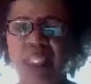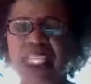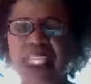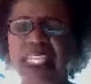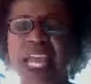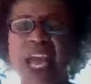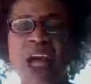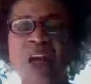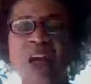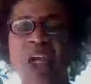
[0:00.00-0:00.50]

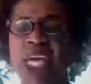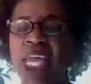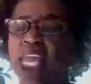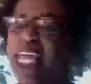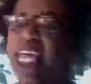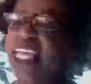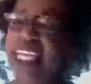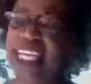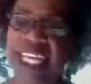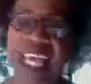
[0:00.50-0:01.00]
Now,
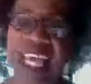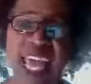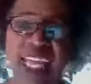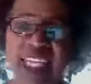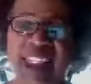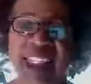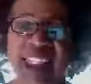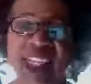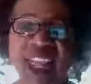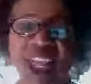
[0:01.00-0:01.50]
in
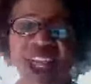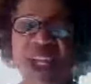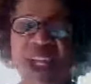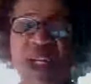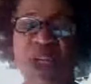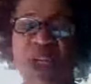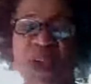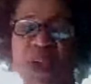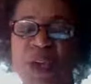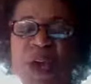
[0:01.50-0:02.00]
case
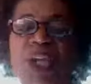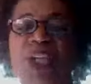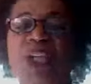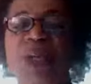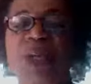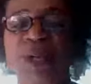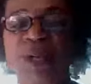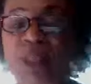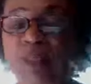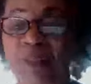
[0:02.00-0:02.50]
you are
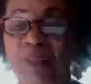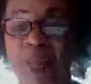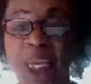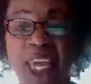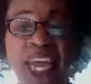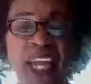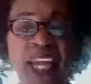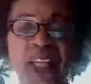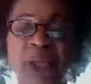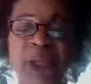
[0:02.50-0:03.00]
new to me
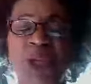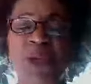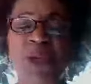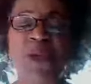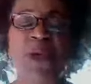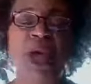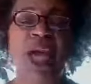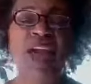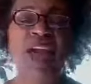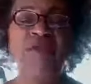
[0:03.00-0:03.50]
and
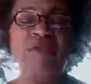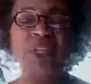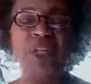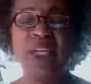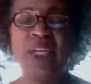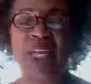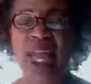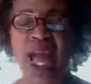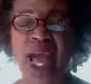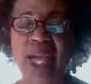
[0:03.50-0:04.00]
you have
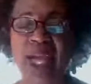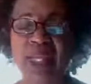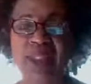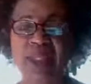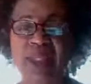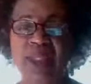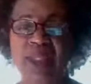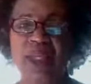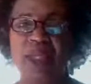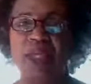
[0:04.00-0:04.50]
not
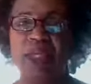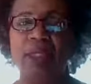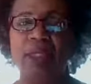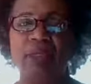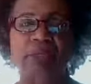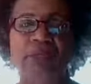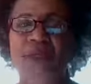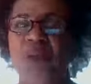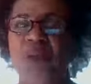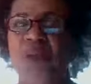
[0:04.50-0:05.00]

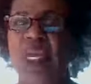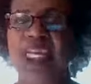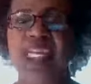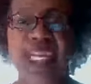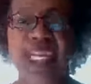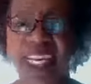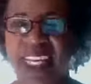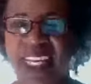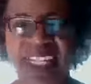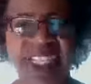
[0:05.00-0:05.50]
read
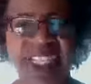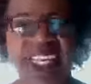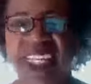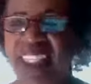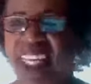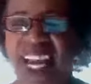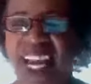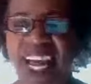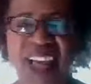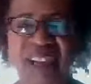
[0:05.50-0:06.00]
anything
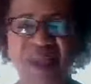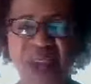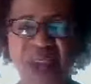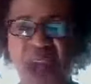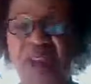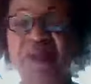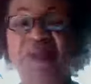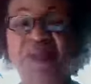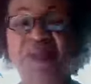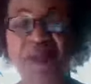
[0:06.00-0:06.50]
that I've
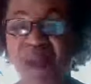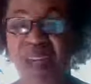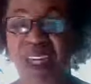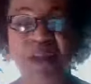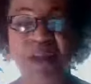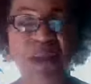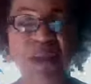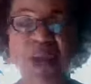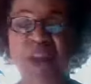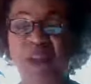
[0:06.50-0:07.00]
ever
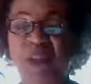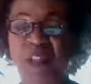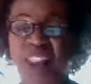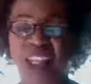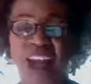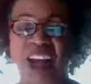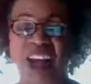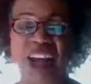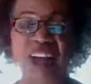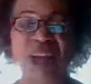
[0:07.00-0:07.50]
written, whether it's
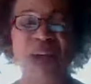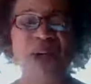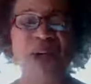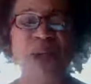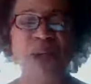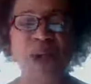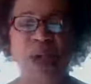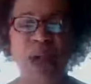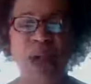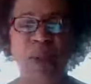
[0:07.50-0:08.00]
an
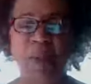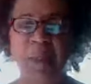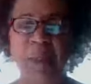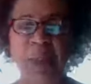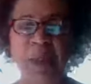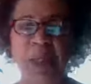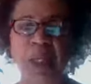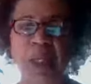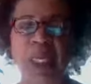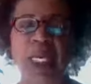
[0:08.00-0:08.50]
article or a
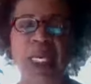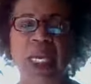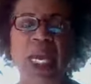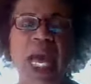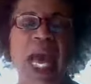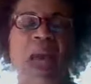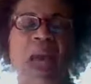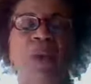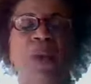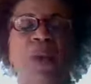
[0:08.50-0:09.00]
book,
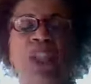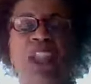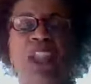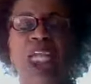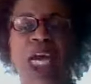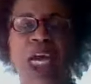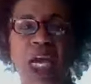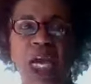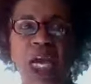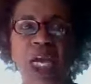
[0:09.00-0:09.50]
I want
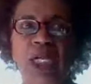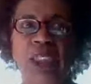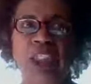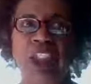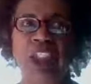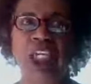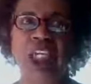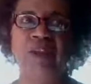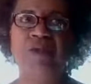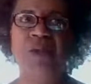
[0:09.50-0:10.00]
to
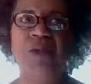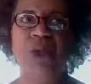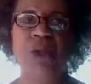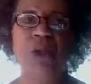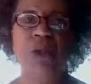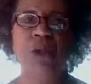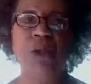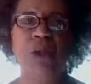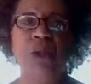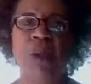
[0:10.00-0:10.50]
give
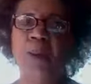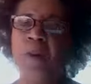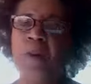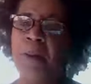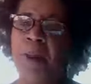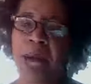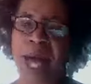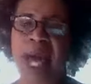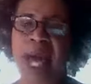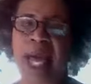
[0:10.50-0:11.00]
you
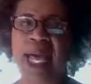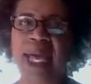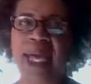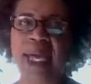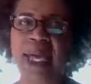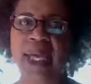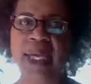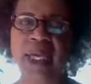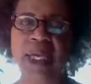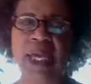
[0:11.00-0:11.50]

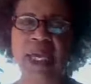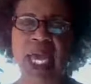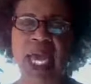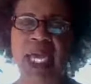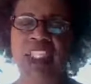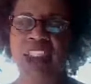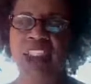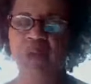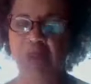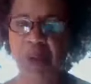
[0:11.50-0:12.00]
my
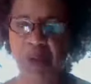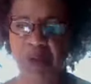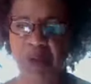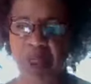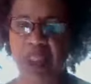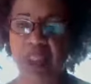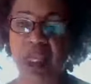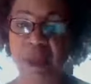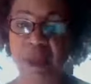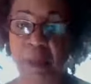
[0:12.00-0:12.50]

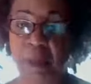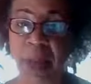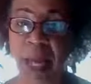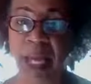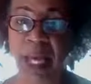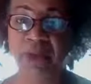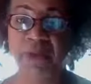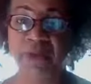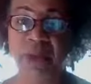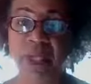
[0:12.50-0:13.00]
experience of
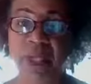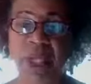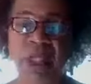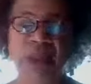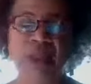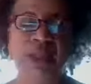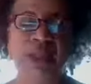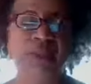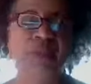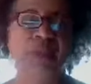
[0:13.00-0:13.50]

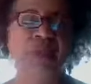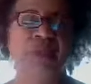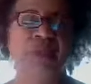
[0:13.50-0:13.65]
mindfulness.